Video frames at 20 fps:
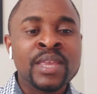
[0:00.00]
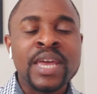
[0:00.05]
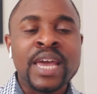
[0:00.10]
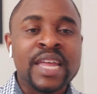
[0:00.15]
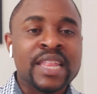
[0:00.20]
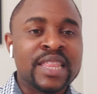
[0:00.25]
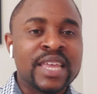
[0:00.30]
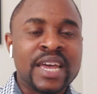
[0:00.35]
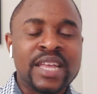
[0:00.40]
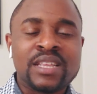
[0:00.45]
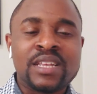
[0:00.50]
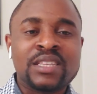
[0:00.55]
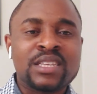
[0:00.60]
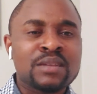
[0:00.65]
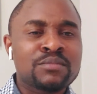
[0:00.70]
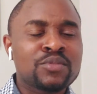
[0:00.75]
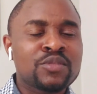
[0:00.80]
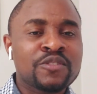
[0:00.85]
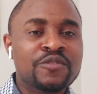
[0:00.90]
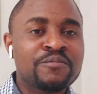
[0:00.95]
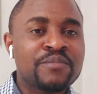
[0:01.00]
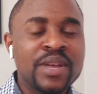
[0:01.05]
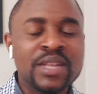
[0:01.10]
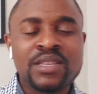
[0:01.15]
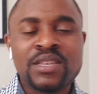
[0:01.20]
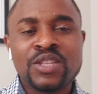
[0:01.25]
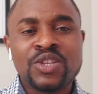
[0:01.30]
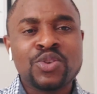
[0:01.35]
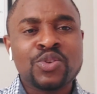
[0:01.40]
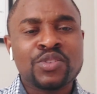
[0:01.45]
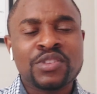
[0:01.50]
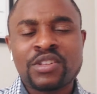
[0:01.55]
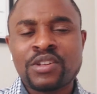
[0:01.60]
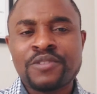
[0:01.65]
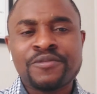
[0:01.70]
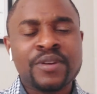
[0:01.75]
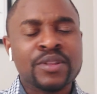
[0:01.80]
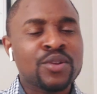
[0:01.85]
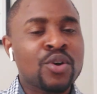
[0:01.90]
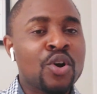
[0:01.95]
And then in terms of maintaining
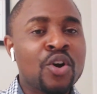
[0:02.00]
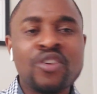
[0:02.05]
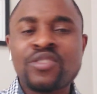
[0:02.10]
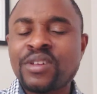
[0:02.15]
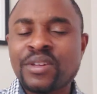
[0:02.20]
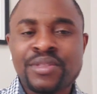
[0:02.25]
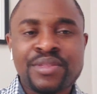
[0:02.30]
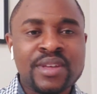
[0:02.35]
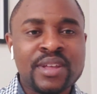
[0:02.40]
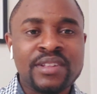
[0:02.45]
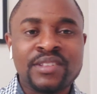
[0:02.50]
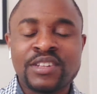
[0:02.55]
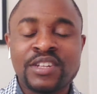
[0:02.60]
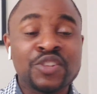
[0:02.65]
yourself and other things,